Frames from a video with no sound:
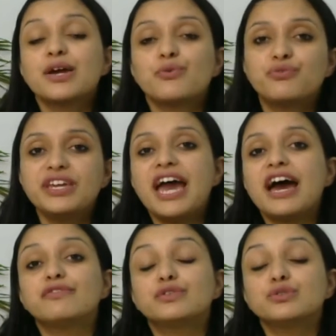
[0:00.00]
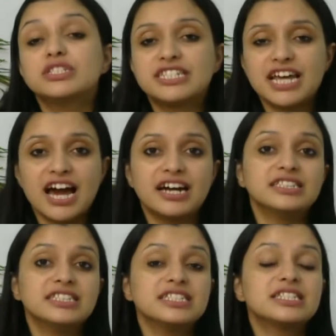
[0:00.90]
we have to
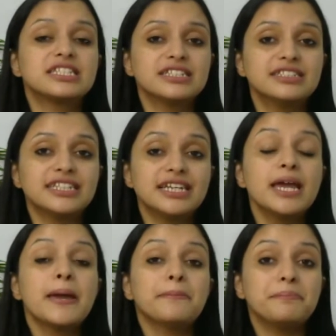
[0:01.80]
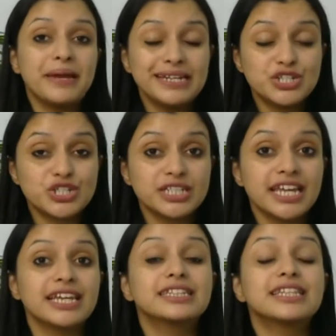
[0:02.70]
start this theory
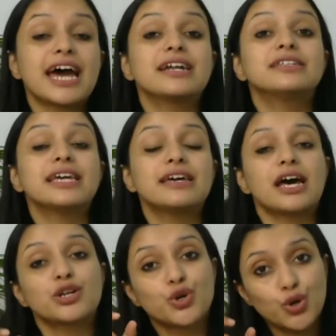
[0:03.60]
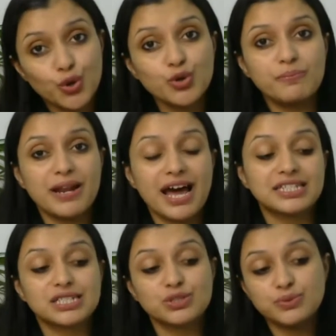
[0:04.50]
mentioning that there are
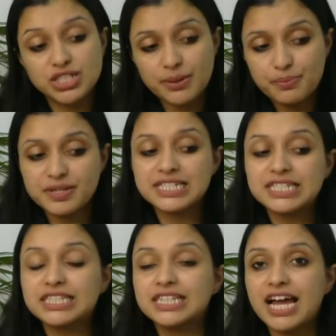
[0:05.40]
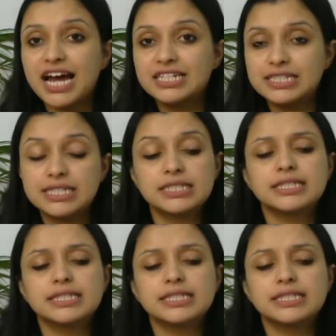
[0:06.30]
chloroplasts which are present in the guard cells.